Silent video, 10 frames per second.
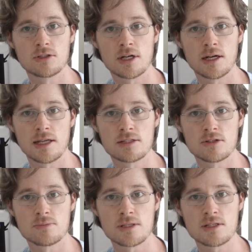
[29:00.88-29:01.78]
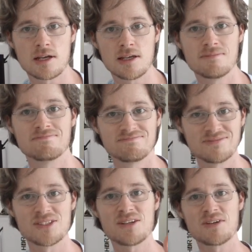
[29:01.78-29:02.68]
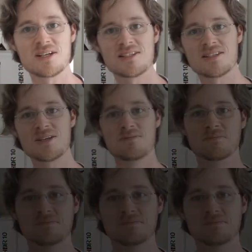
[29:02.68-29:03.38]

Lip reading: try and answer as best as I can. Good stuff, guys. See you soon.